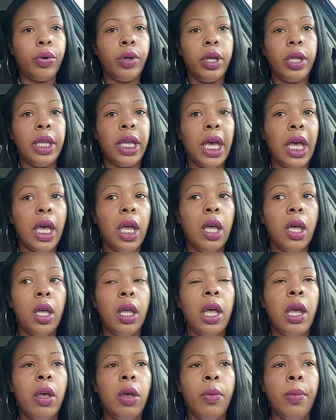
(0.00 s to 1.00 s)
yeah,
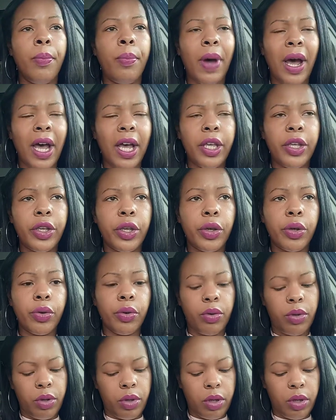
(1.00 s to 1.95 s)
by you.